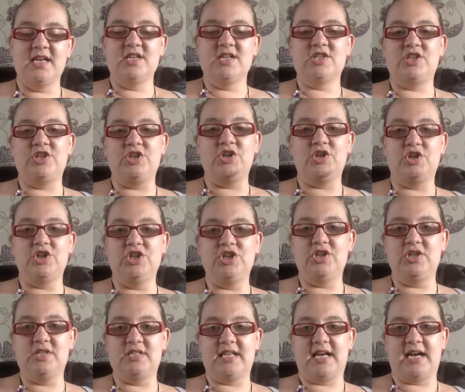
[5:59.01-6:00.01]
So you can
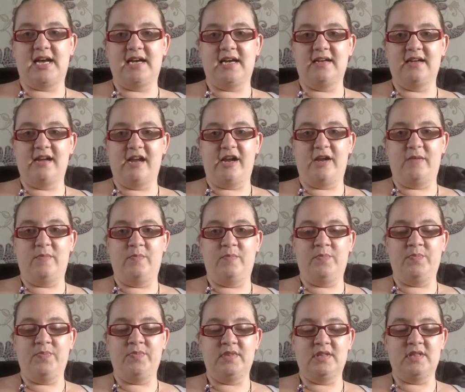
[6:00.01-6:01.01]
use that
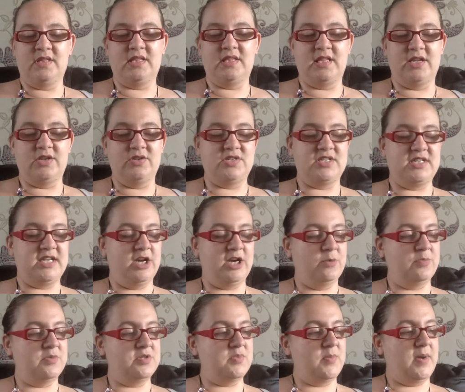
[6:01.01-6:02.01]
those to help
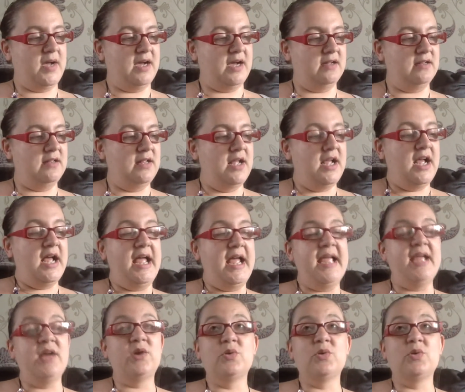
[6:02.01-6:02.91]
as well. It's